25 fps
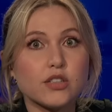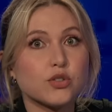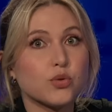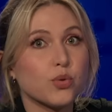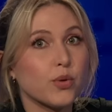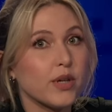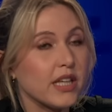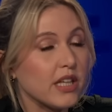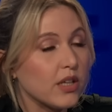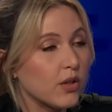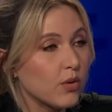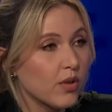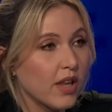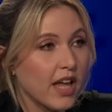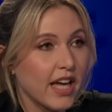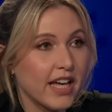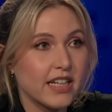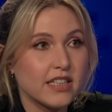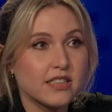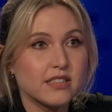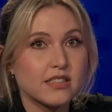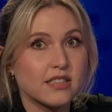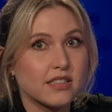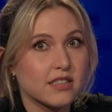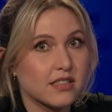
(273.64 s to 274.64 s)
tweet you
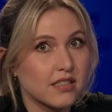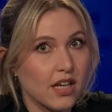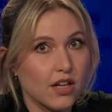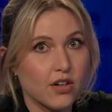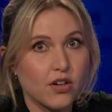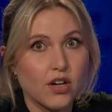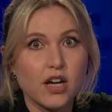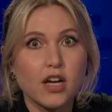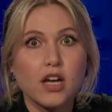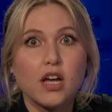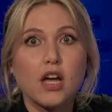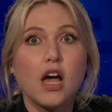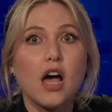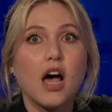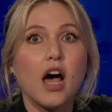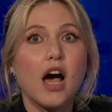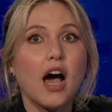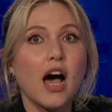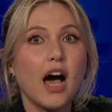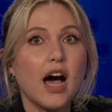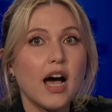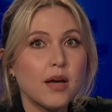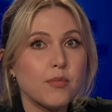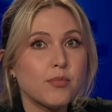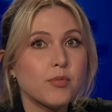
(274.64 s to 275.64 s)
liked, etc.
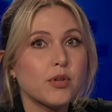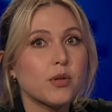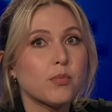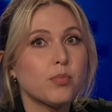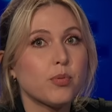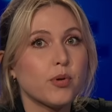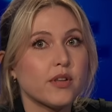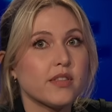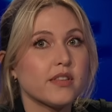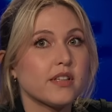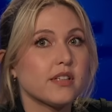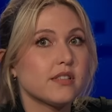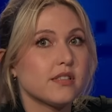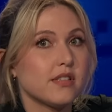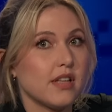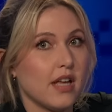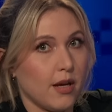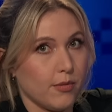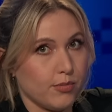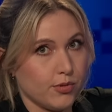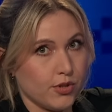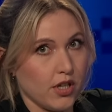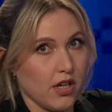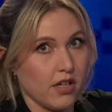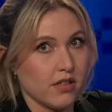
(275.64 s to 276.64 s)
I'm gonna put these
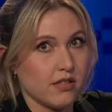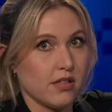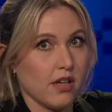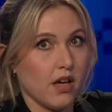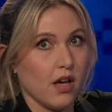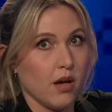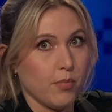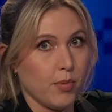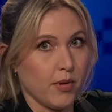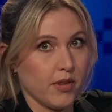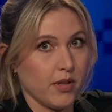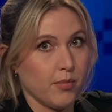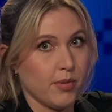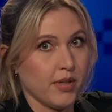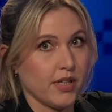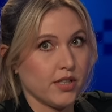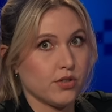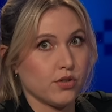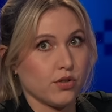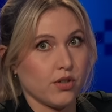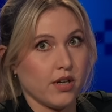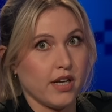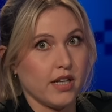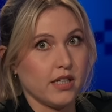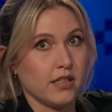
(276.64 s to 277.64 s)
snapshots up on the big
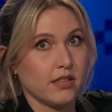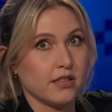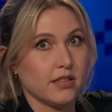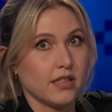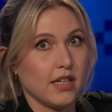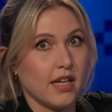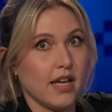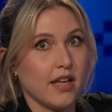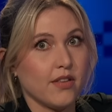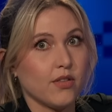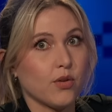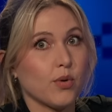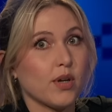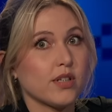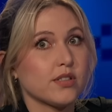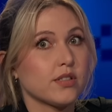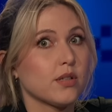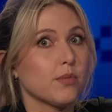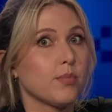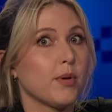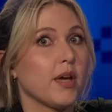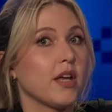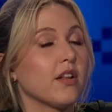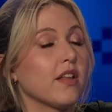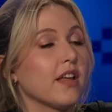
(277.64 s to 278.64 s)
screen, and the rest of
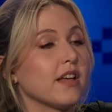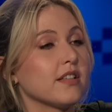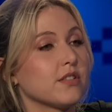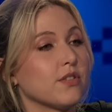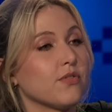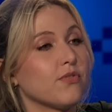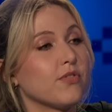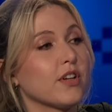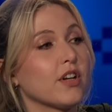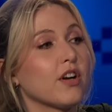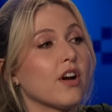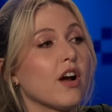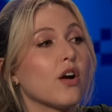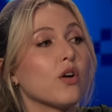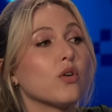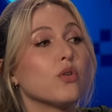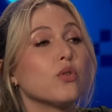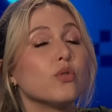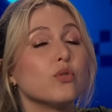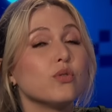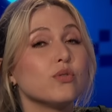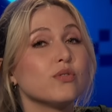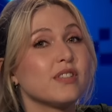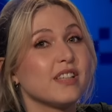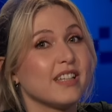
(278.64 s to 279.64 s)
the panel has to figure out
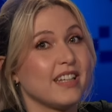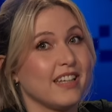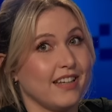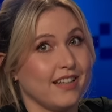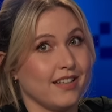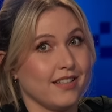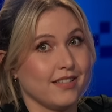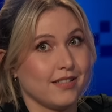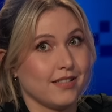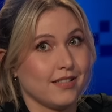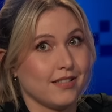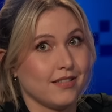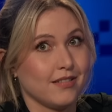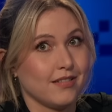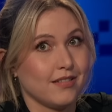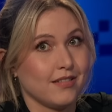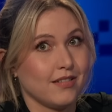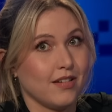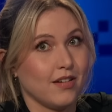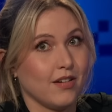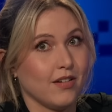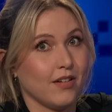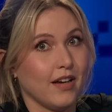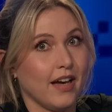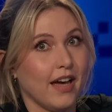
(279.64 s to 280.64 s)
whose it is.
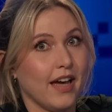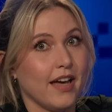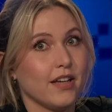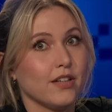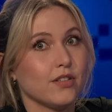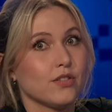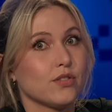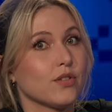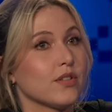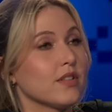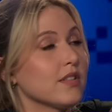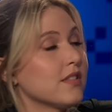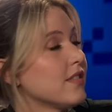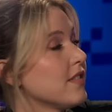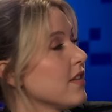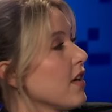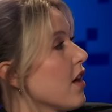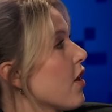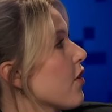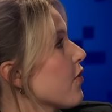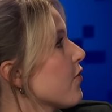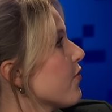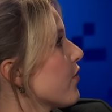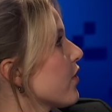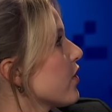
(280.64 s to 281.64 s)
Okay, so let's see
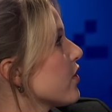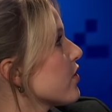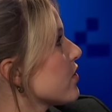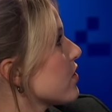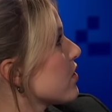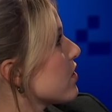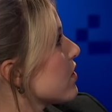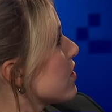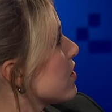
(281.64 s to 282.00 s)
our first. If